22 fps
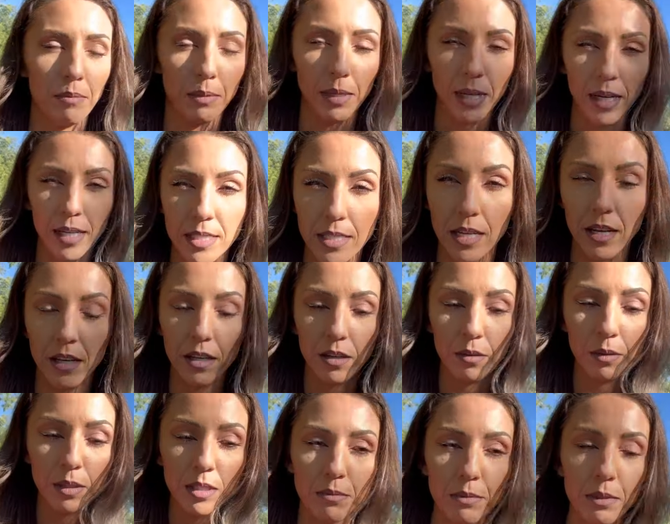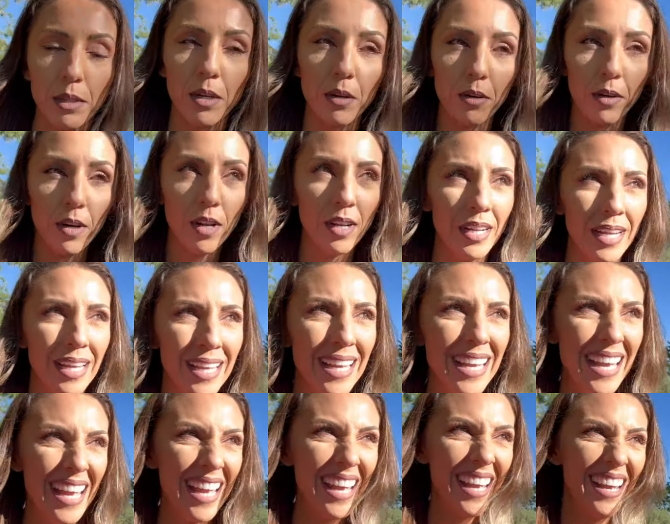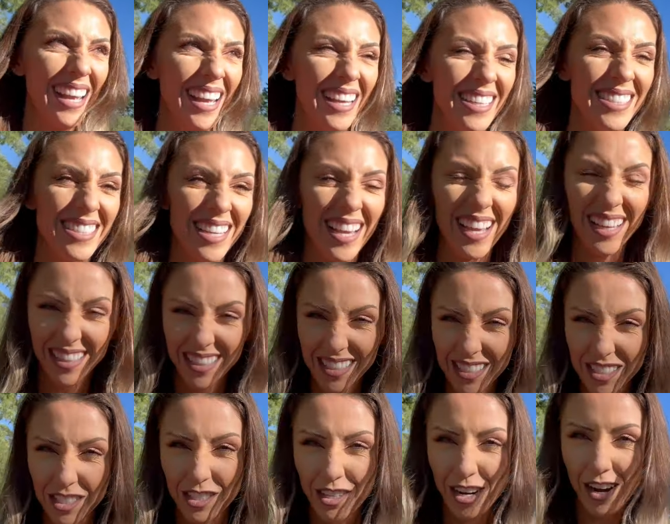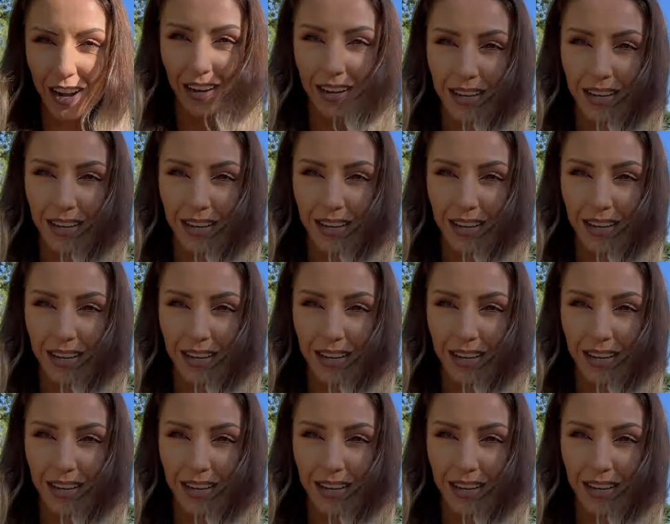gonna tell you what's been going on as I hike this trail.